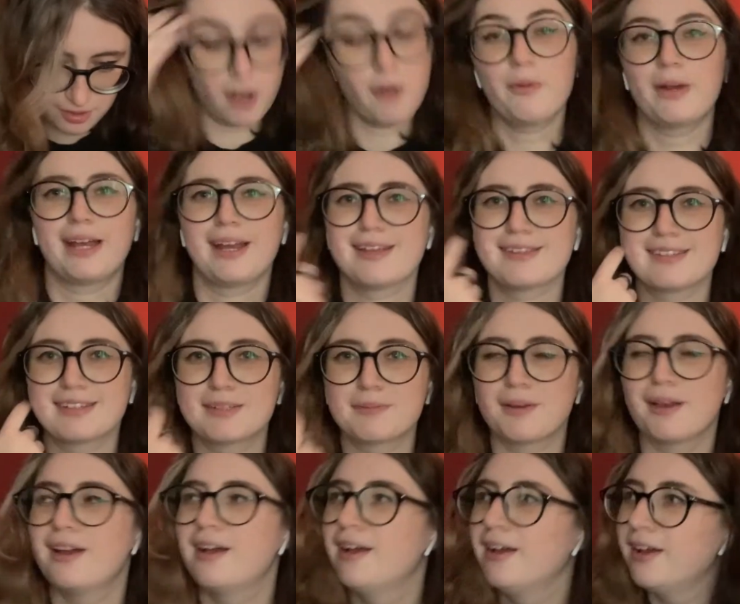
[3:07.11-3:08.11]
Oh, it has like,
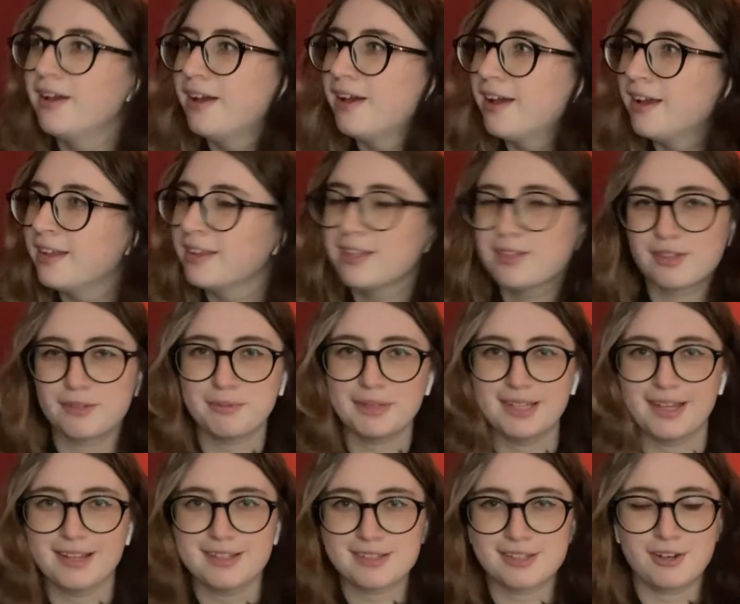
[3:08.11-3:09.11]
this would have been
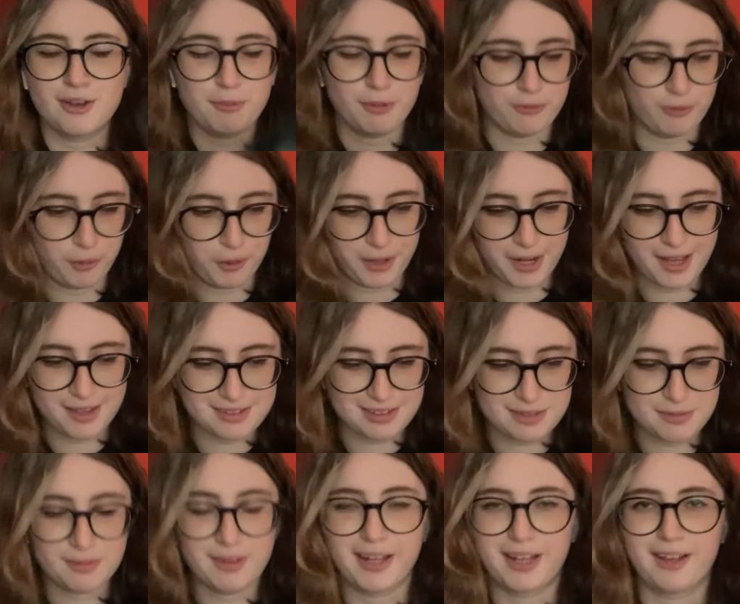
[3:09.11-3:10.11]
nice to know before. It
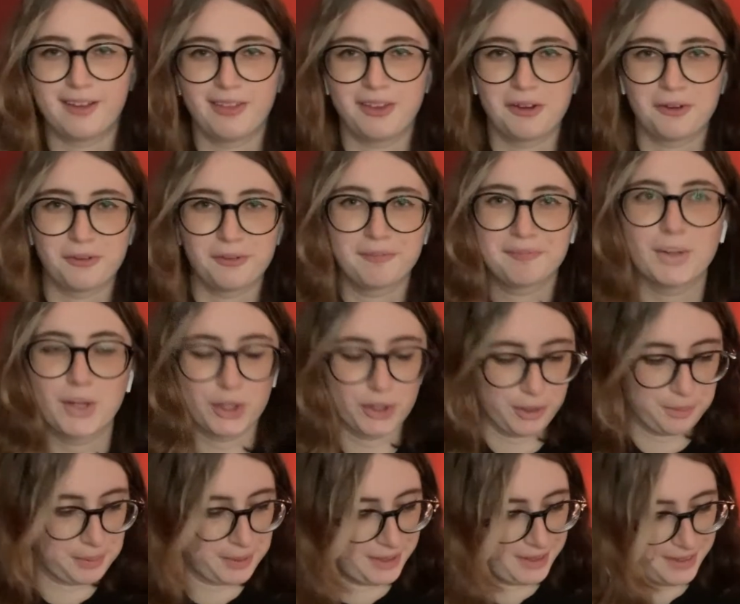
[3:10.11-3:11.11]
has like a little
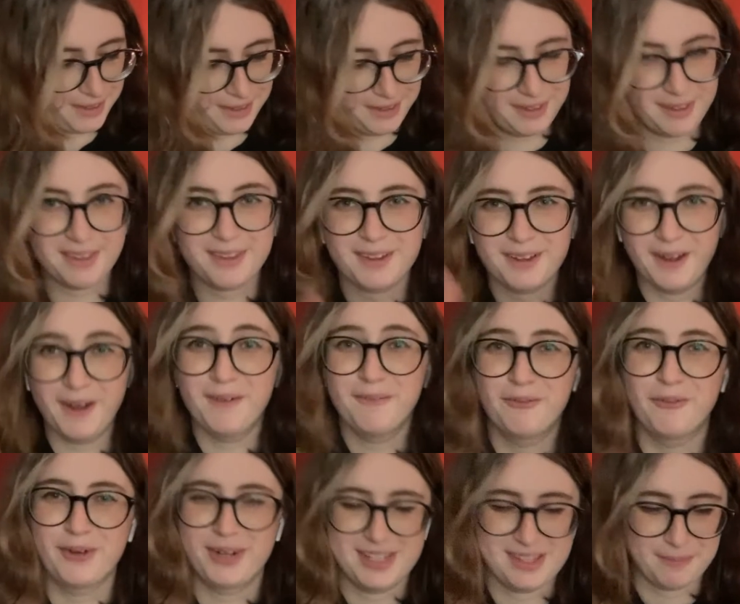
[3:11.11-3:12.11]
blurb
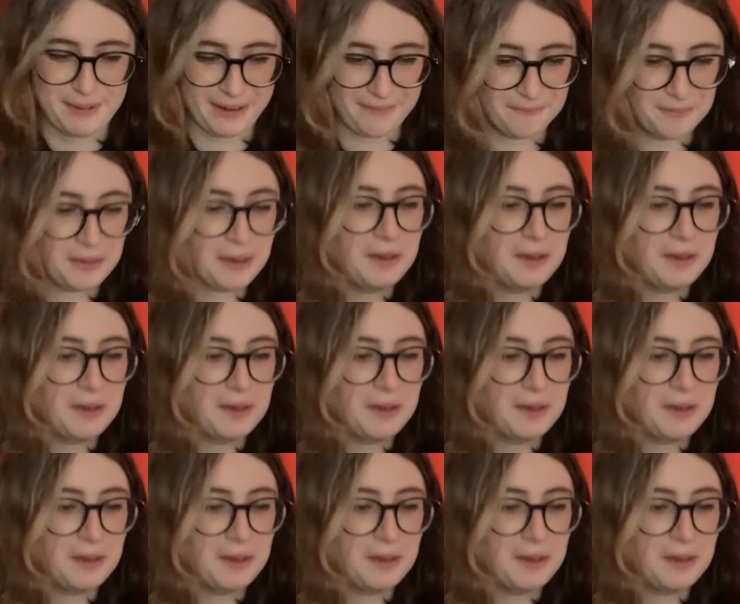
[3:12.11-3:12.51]
of what it's about.